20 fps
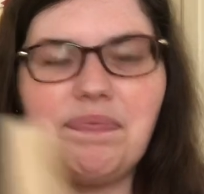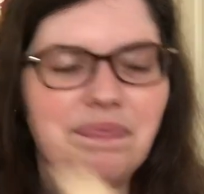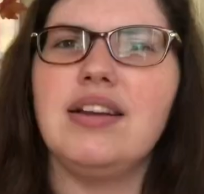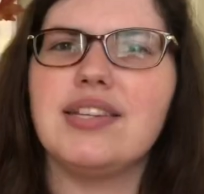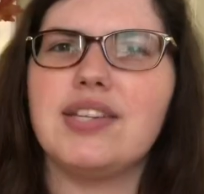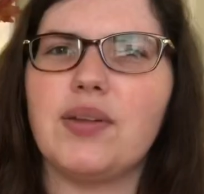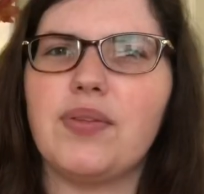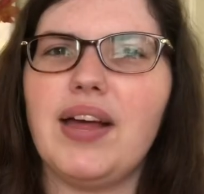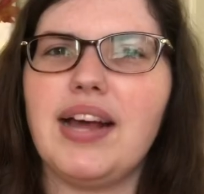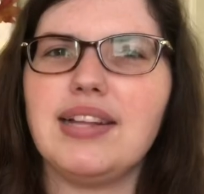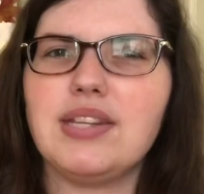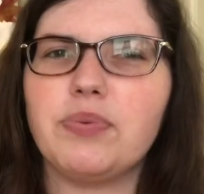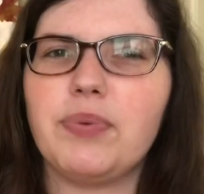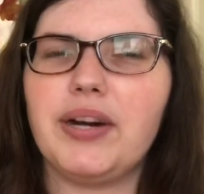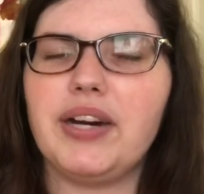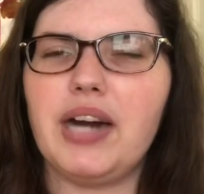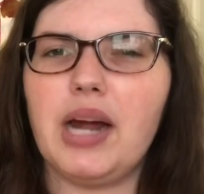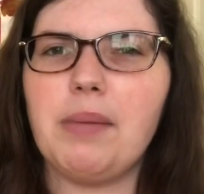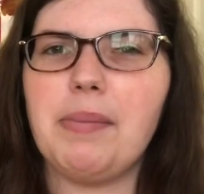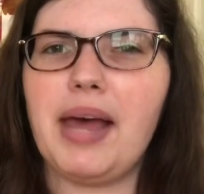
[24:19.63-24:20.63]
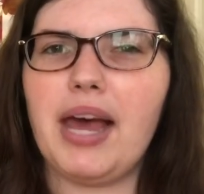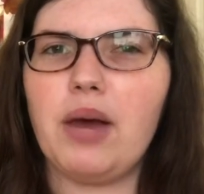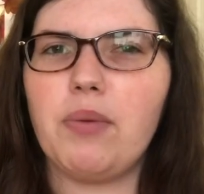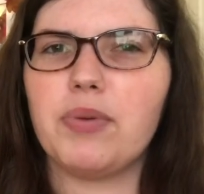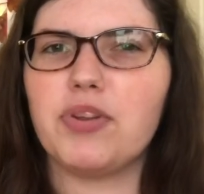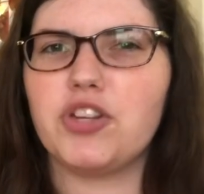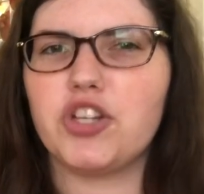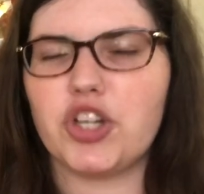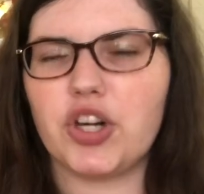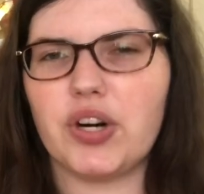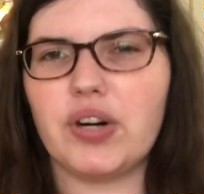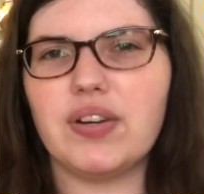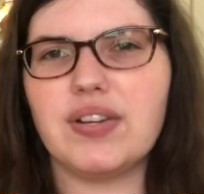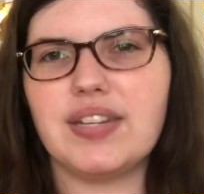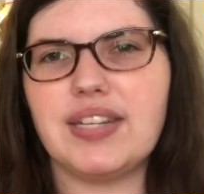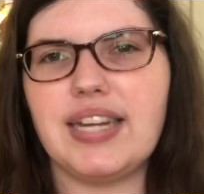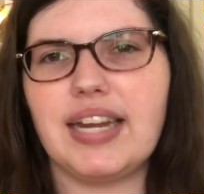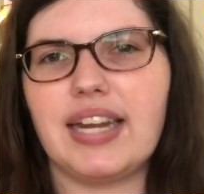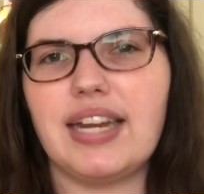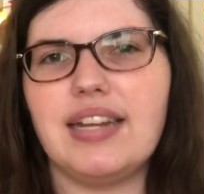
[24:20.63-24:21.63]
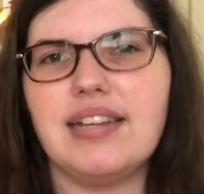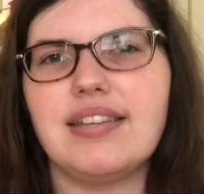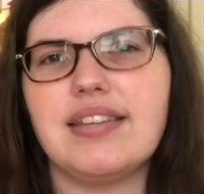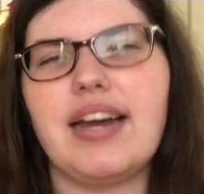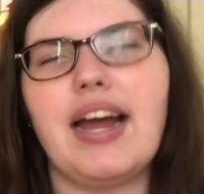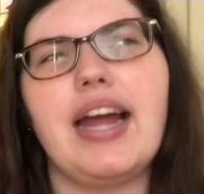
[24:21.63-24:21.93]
So that's where I'm at with Charles Dickens.